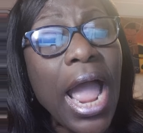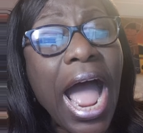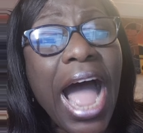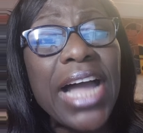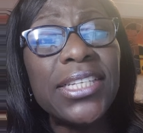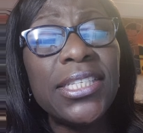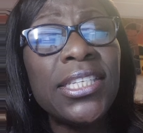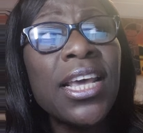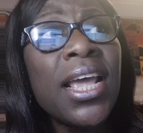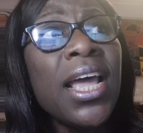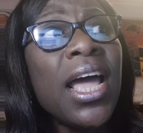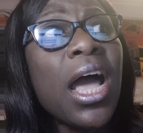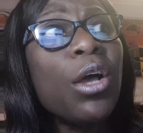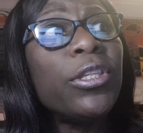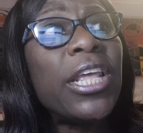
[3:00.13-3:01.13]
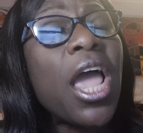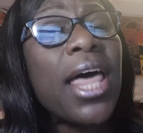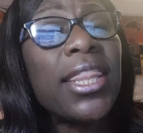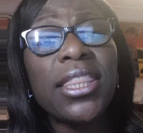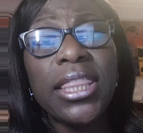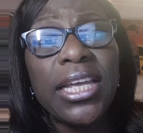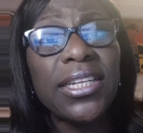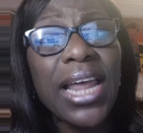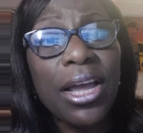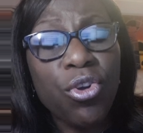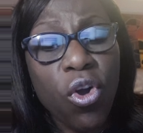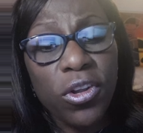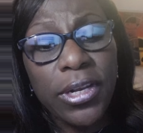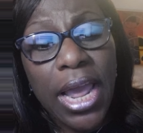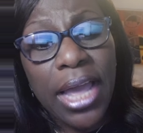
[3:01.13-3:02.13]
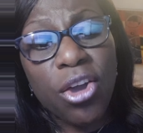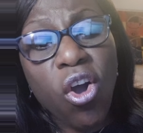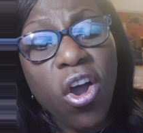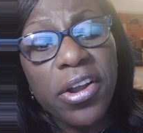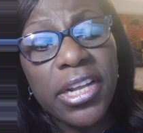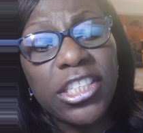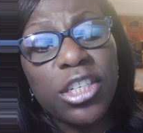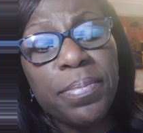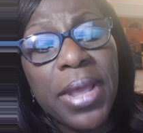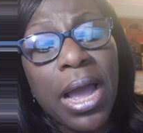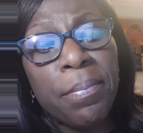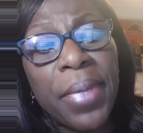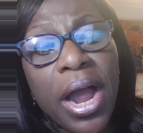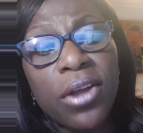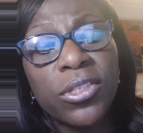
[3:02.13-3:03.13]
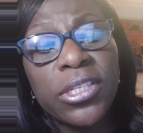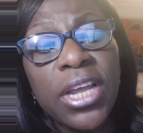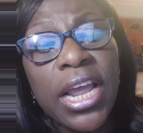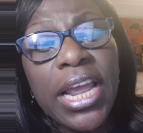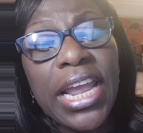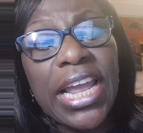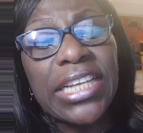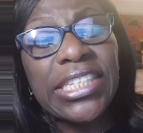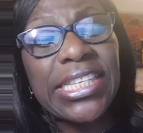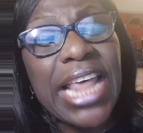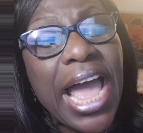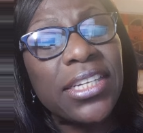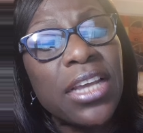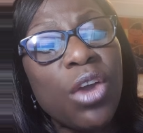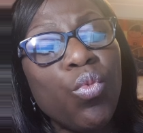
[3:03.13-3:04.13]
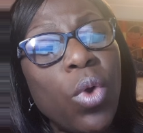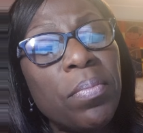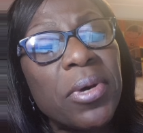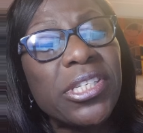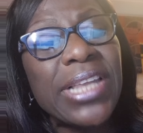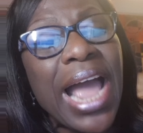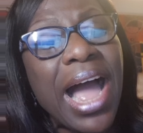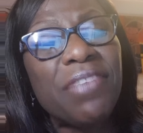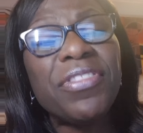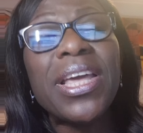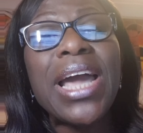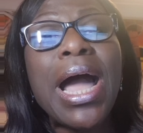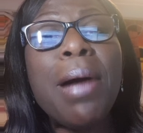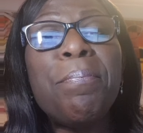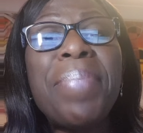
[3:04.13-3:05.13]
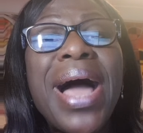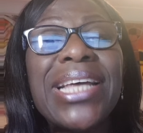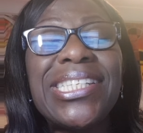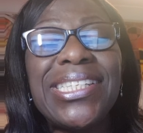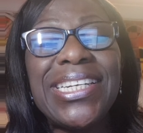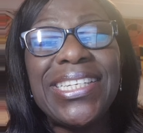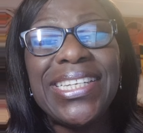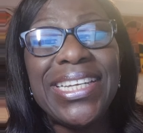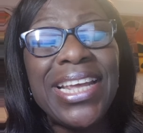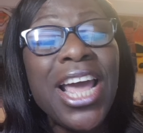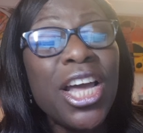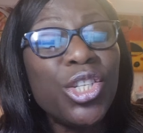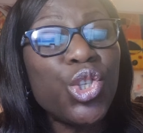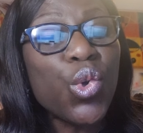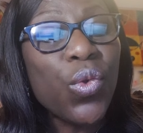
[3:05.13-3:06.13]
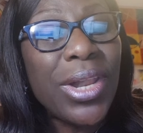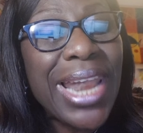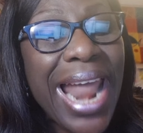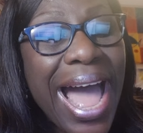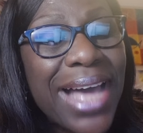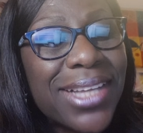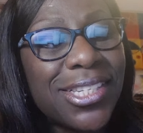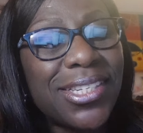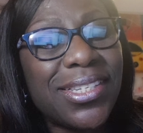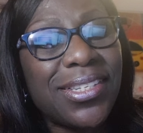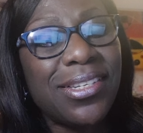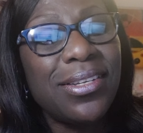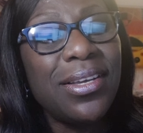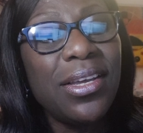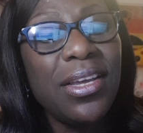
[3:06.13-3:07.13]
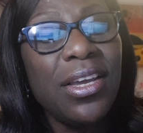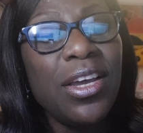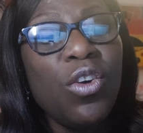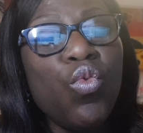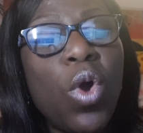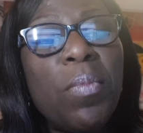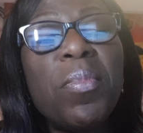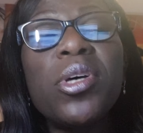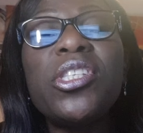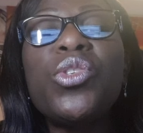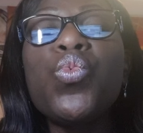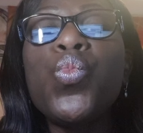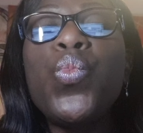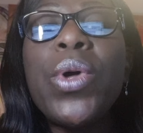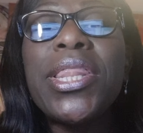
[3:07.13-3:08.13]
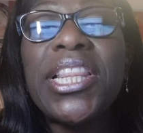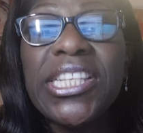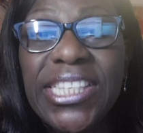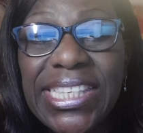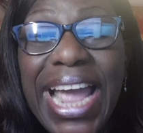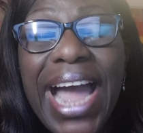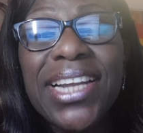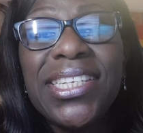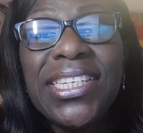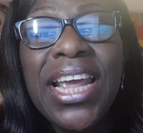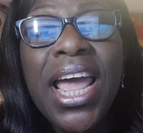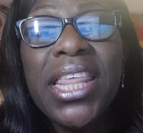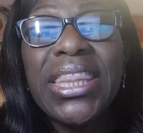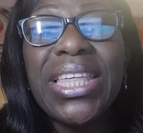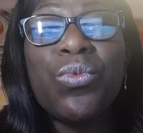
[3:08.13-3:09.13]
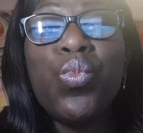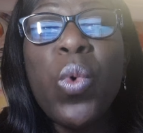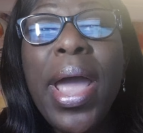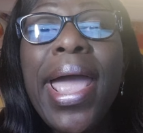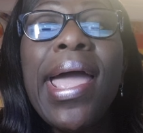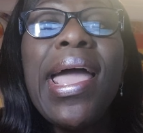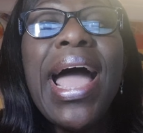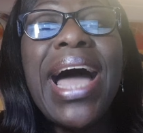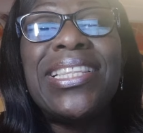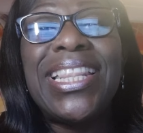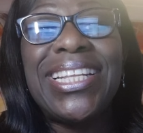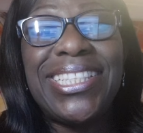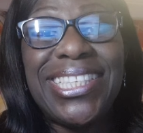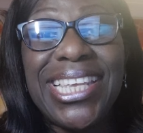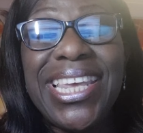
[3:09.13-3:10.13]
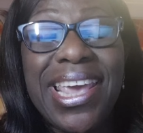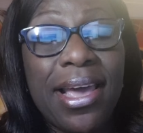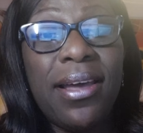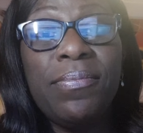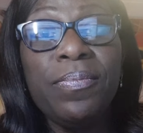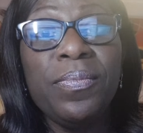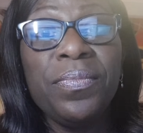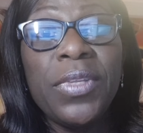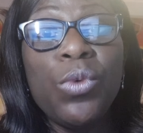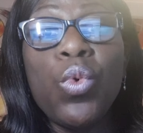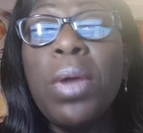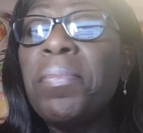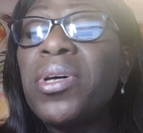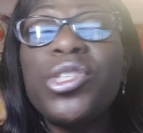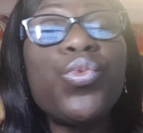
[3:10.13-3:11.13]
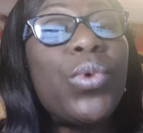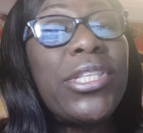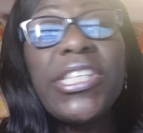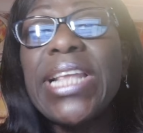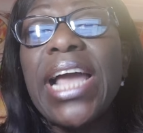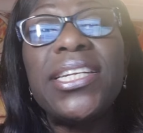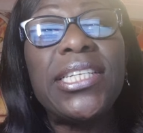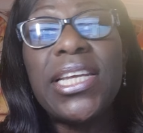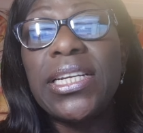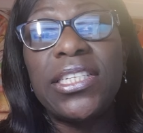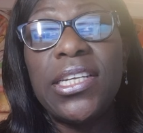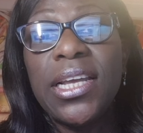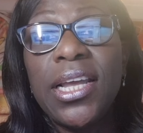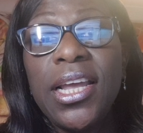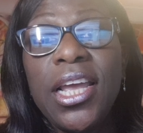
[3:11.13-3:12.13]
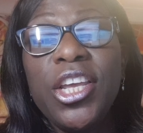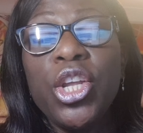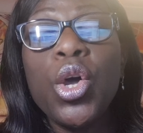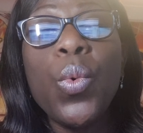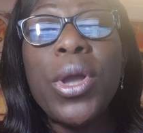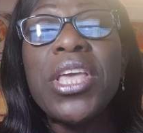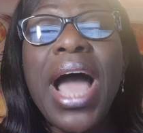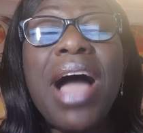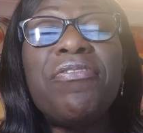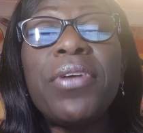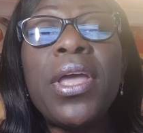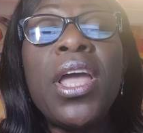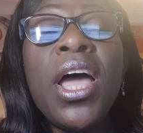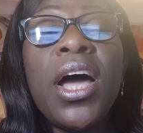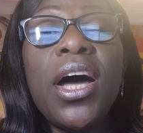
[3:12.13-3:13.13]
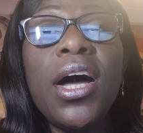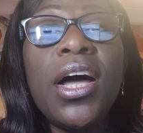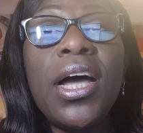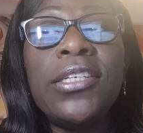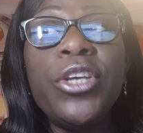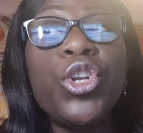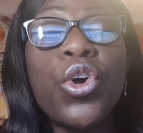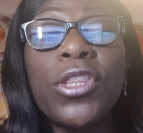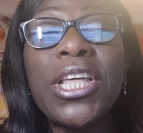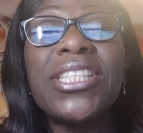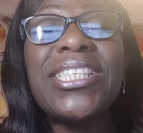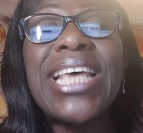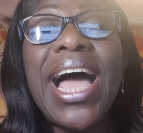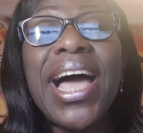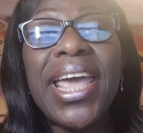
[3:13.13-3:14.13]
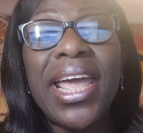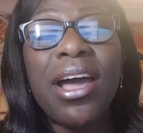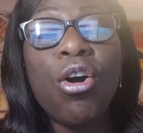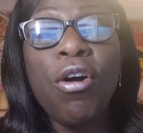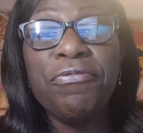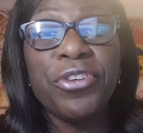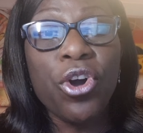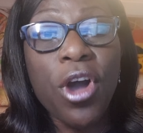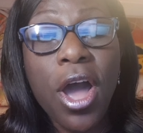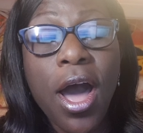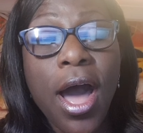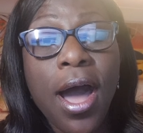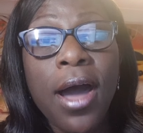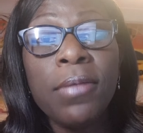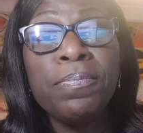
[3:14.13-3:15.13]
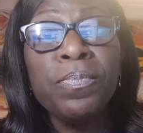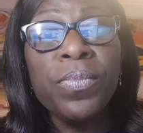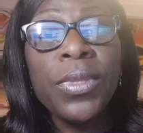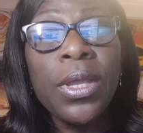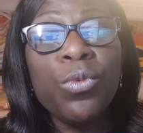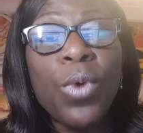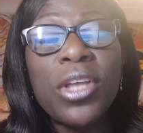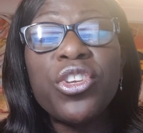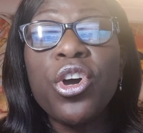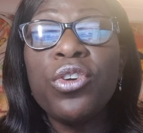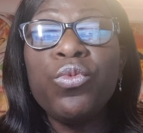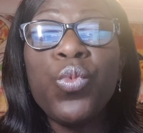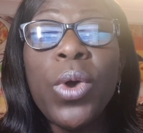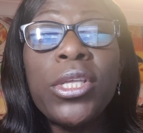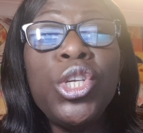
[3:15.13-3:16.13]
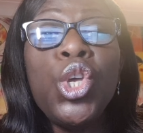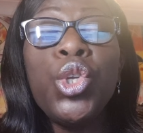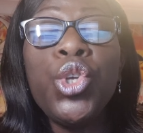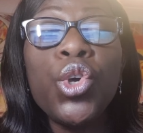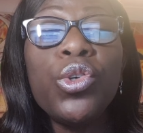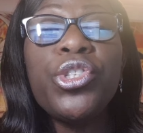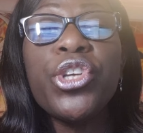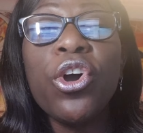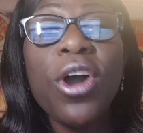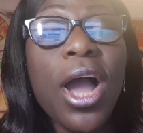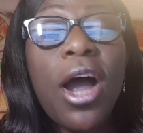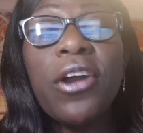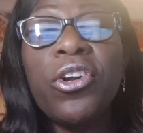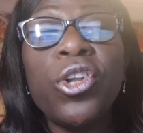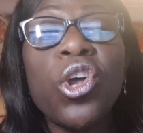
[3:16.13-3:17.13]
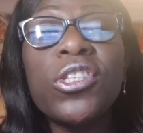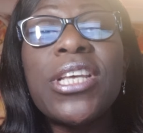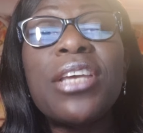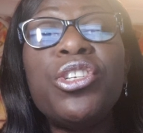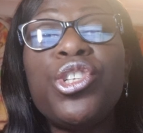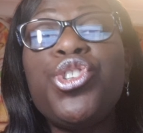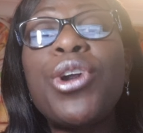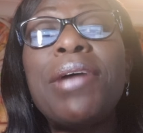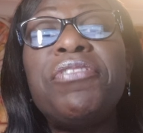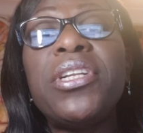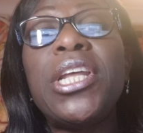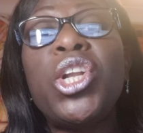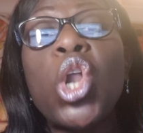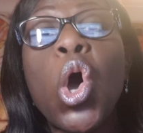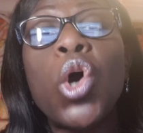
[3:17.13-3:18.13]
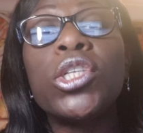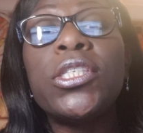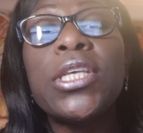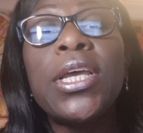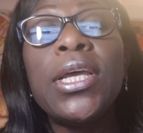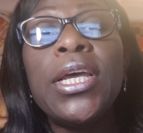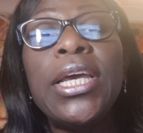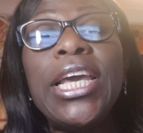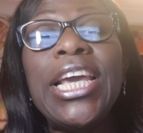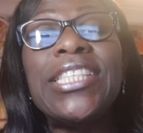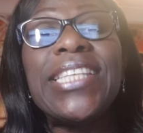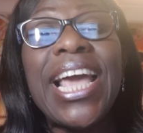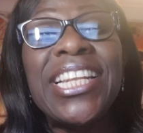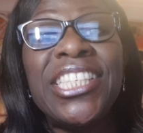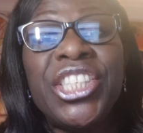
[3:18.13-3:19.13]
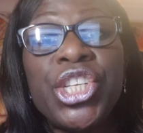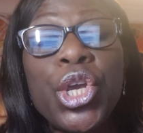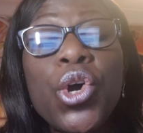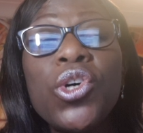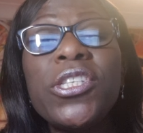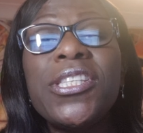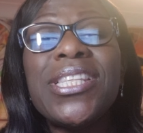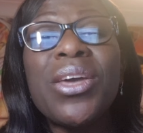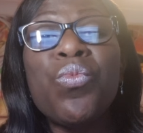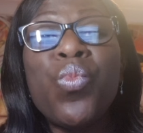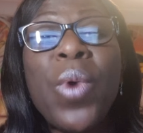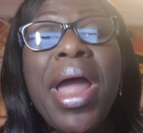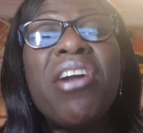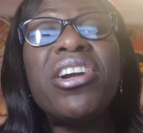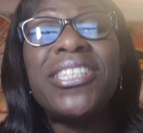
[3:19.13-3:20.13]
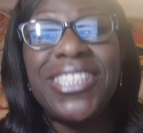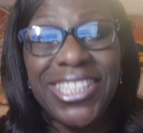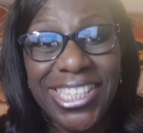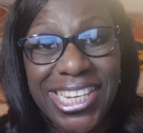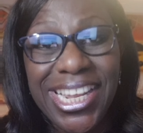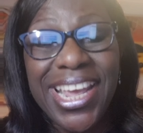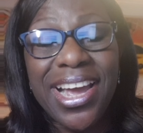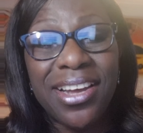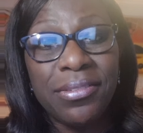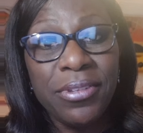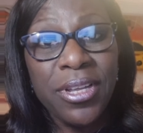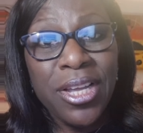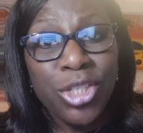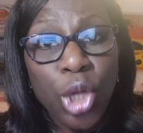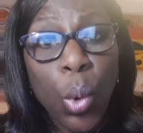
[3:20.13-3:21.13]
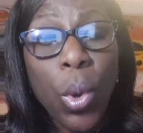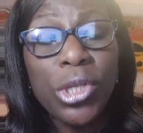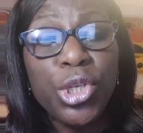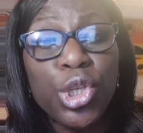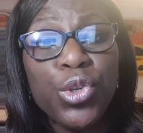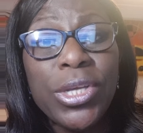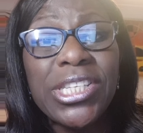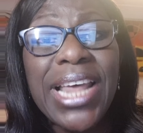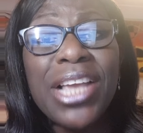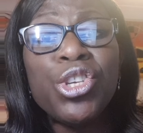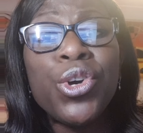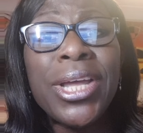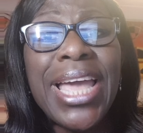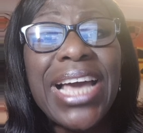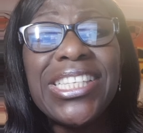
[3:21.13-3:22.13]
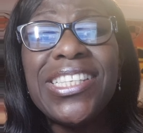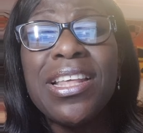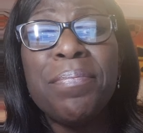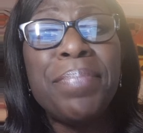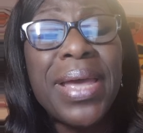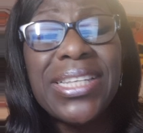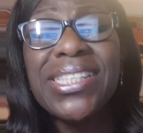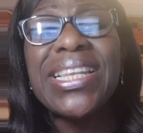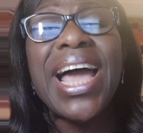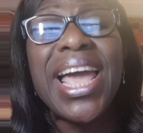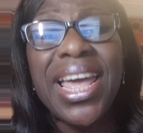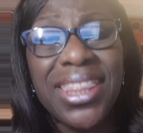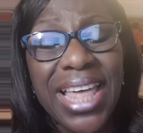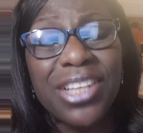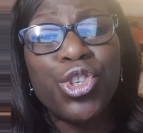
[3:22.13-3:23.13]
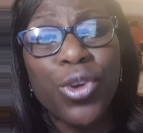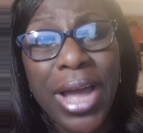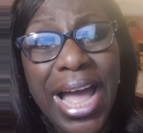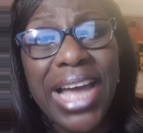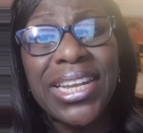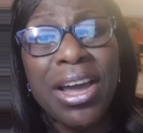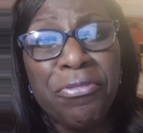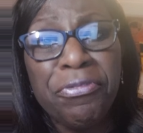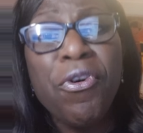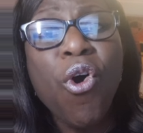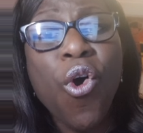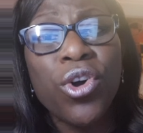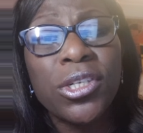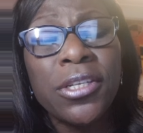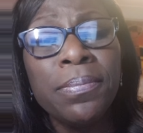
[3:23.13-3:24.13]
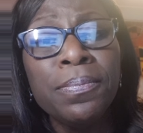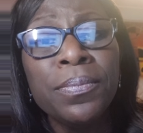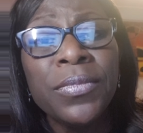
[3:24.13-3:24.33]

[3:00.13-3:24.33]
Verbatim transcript: And the thing that God encouraged me about is that we must have the capacity to last. We must withstand the wear and the tear. We must withstand it. You know, when you have a, a you know, the tire of your car, when you when you use your car a lot and you travel a lot, it endures the wear and tear. So what you do is that you get the best tire that you can afford.